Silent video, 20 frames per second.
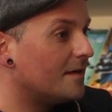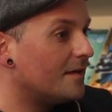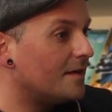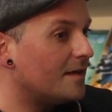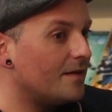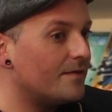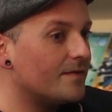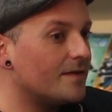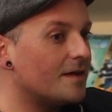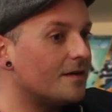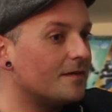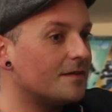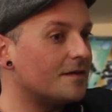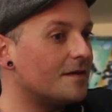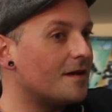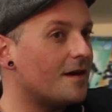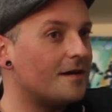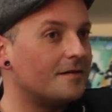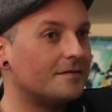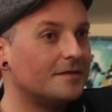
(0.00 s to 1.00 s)
even though they're
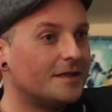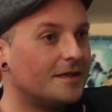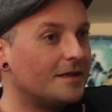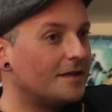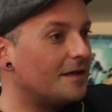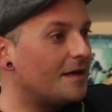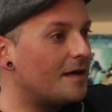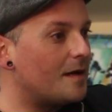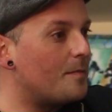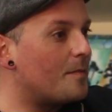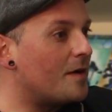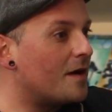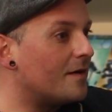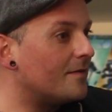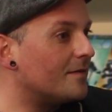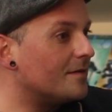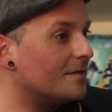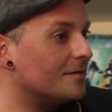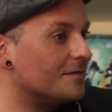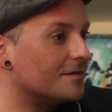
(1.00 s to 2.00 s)
not a
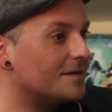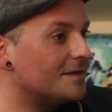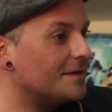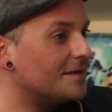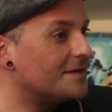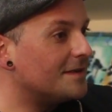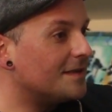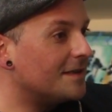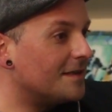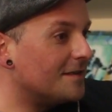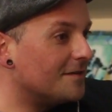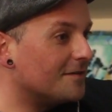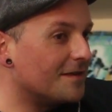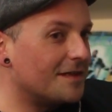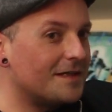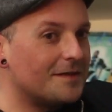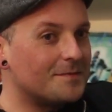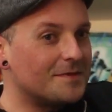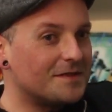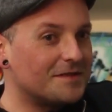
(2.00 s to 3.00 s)
Marvel or DC or
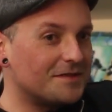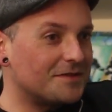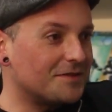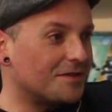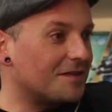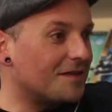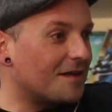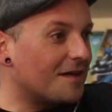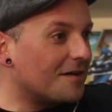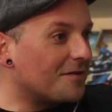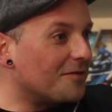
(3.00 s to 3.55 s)
Image or Dark